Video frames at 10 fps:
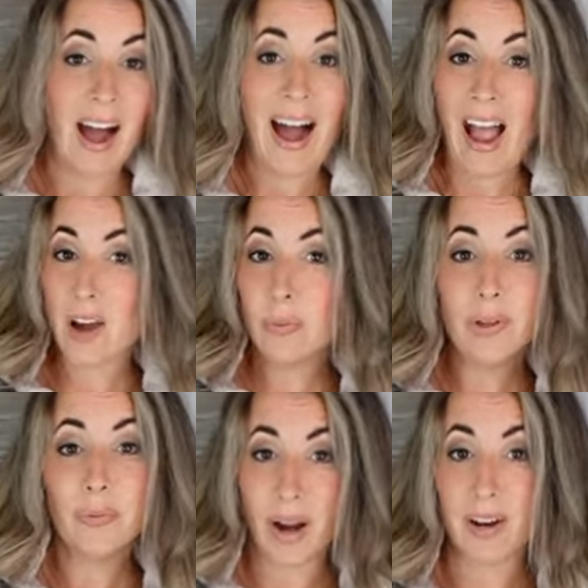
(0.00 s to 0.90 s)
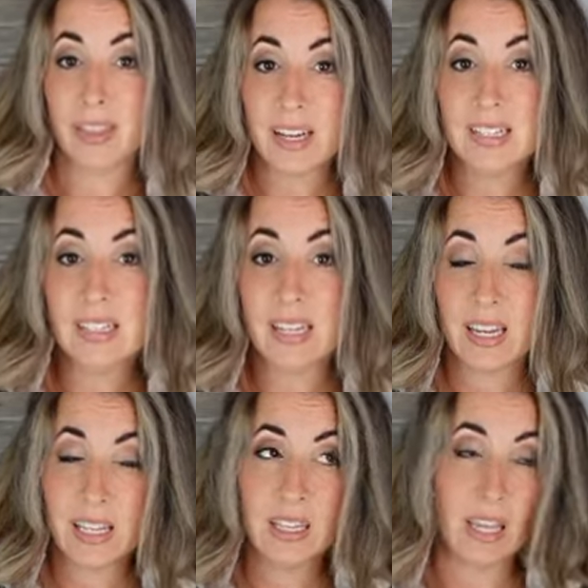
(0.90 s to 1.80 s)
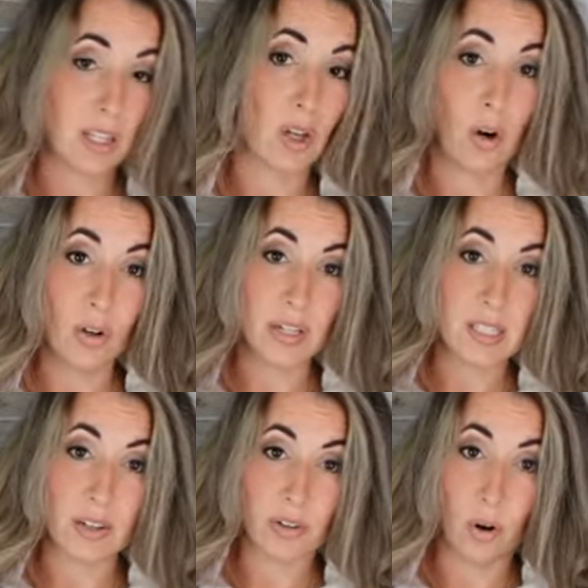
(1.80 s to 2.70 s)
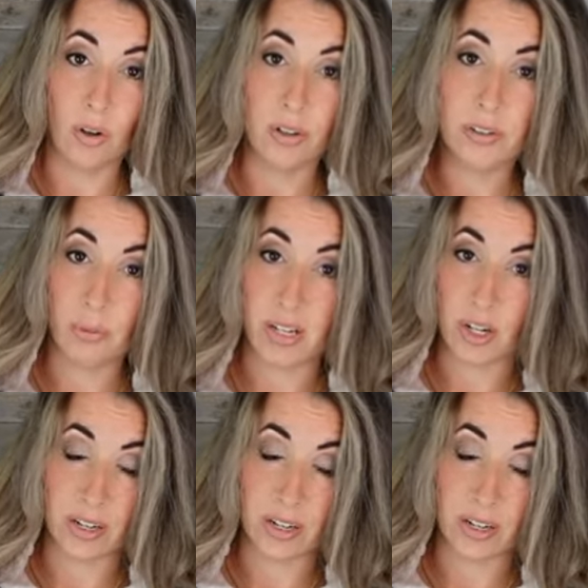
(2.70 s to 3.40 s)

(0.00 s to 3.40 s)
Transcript: I will wear this in like the coldest of cold winter.